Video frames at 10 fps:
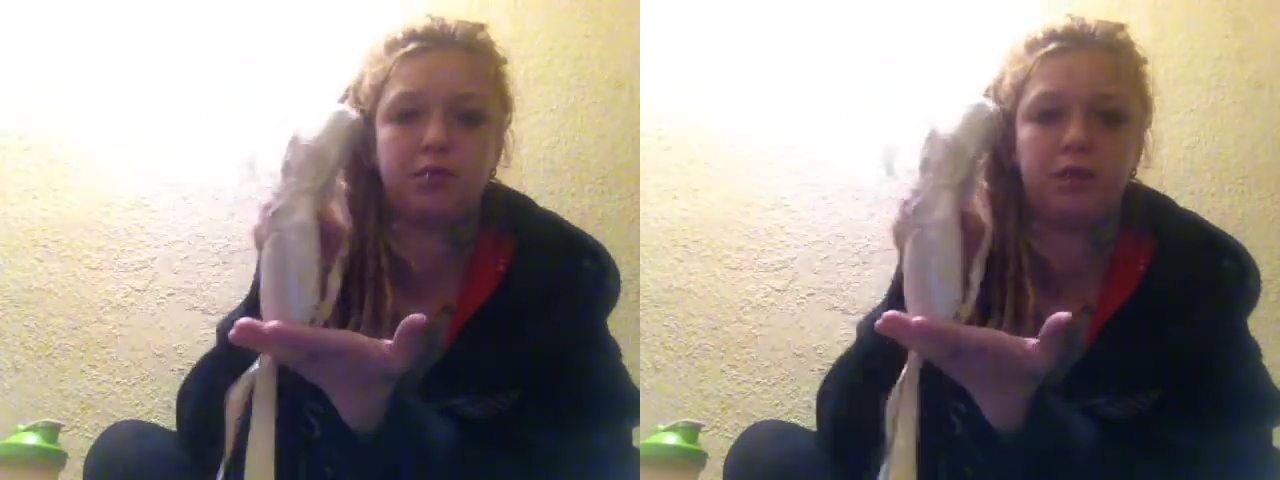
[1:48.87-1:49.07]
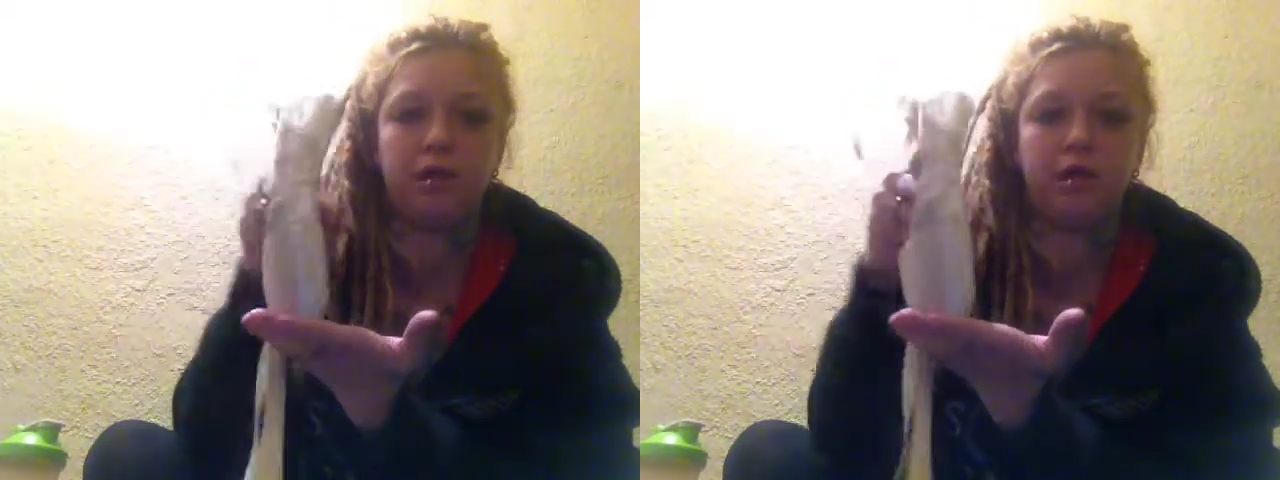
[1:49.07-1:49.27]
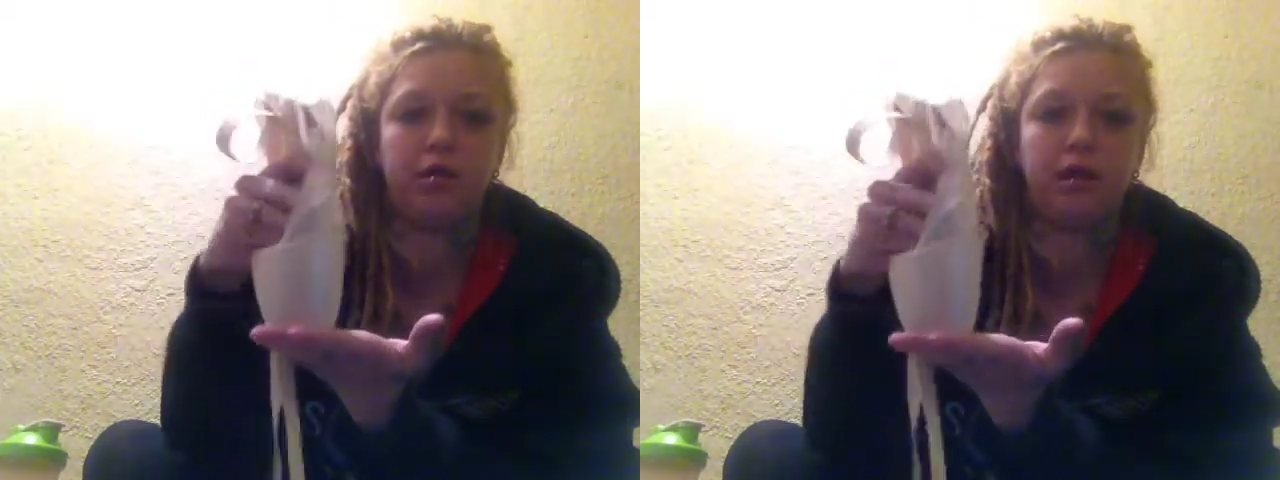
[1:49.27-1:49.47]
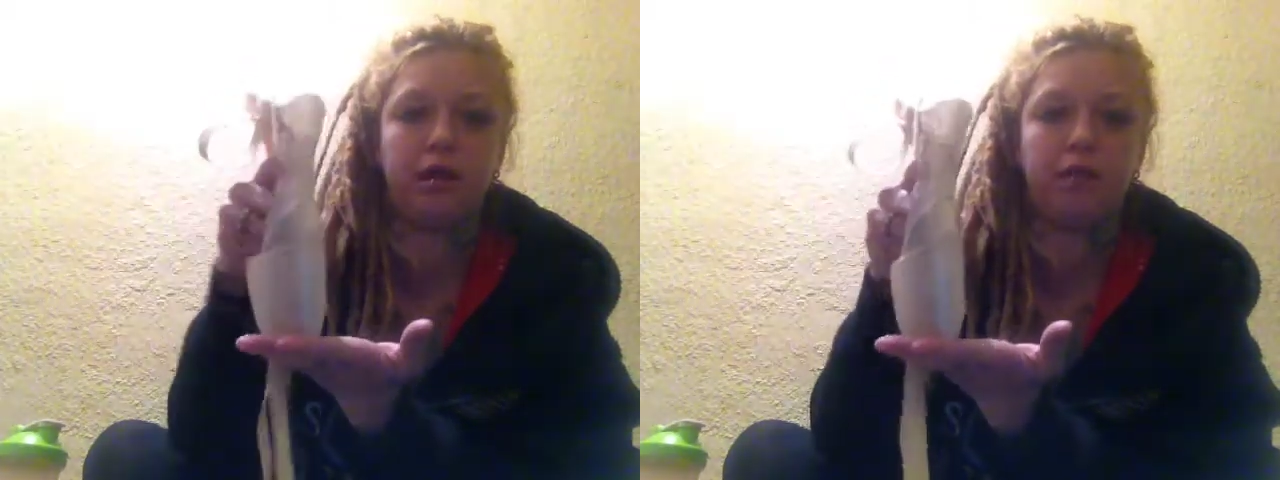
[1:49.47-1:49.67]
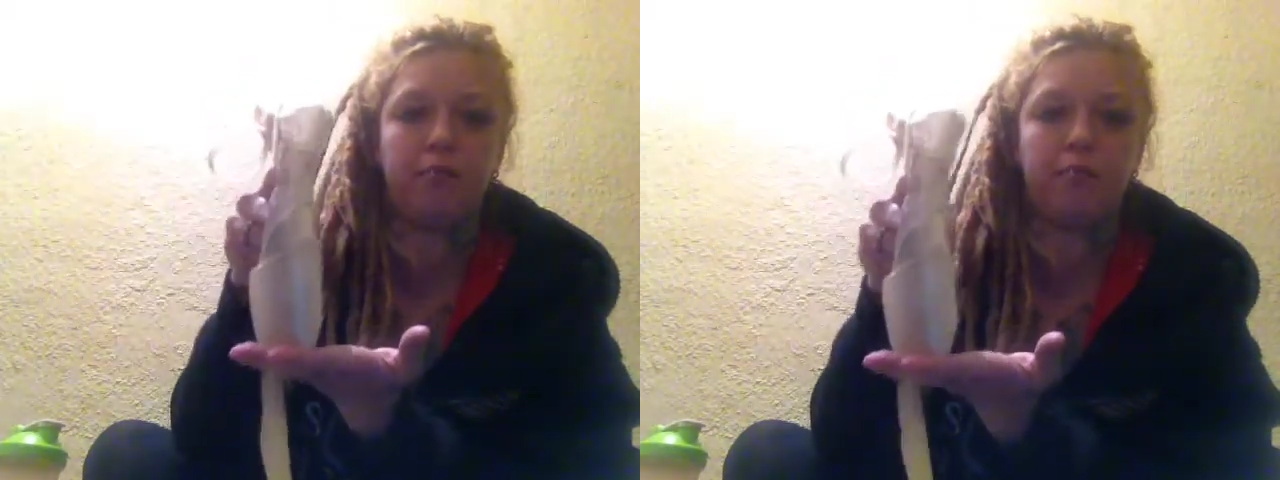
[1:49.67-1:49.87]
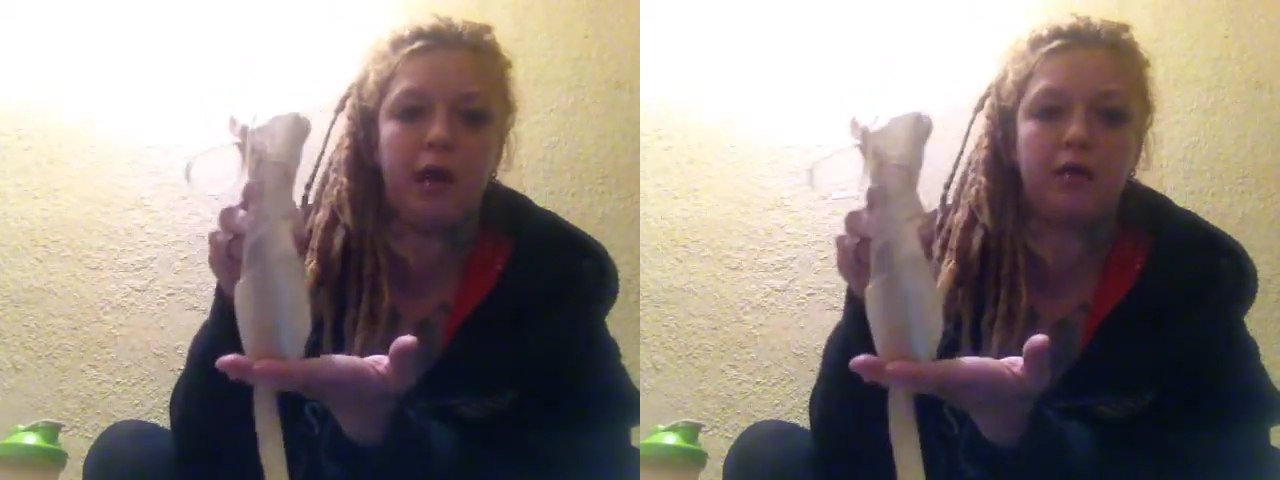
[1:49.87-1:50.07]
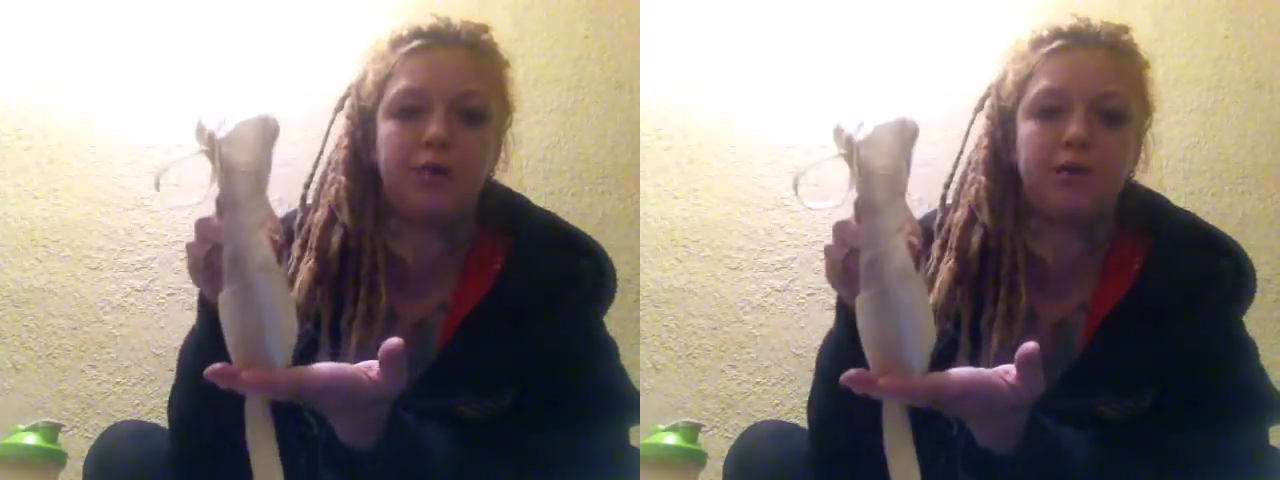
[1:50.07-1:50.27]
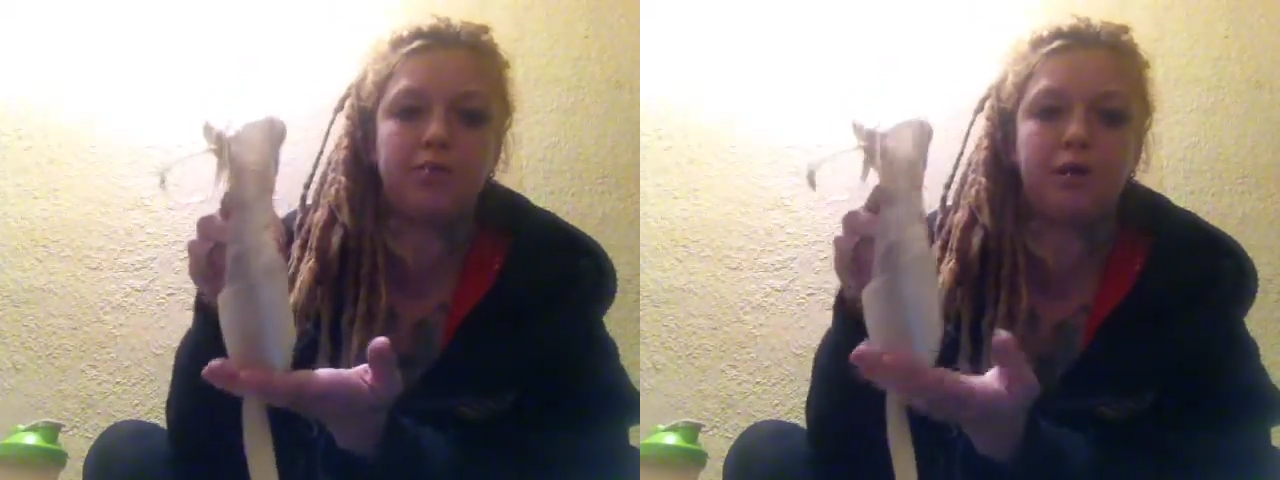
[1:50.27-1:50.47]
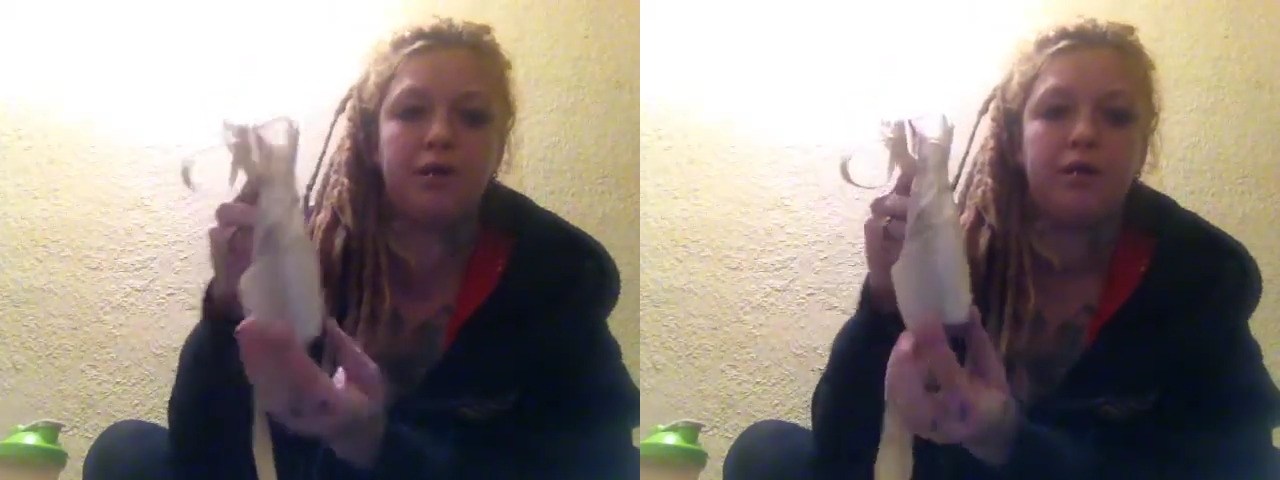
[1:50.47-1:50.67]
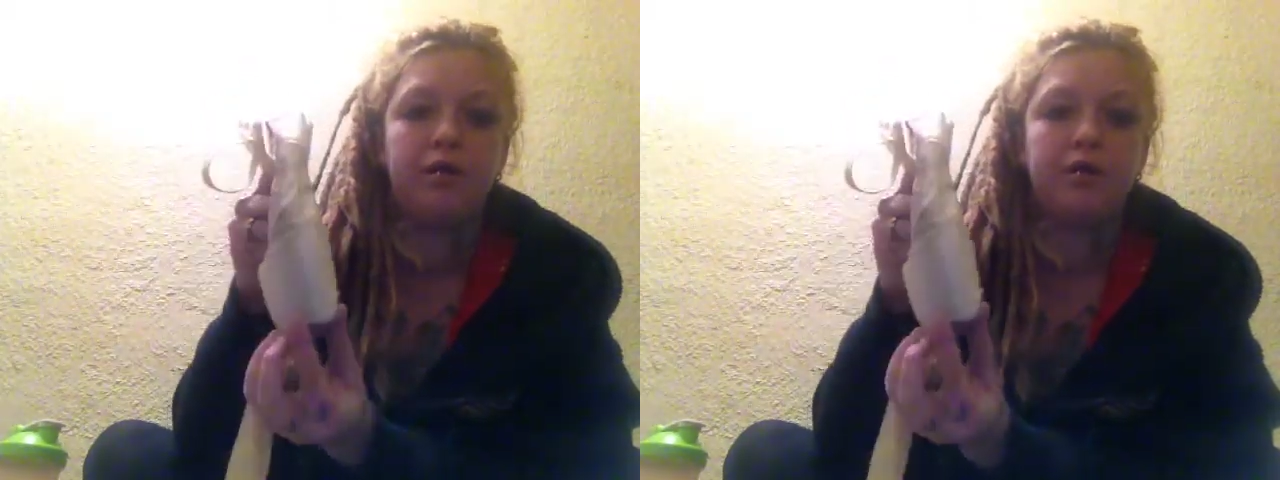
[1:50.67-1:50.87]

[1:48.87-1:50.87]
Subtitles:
me, balance better,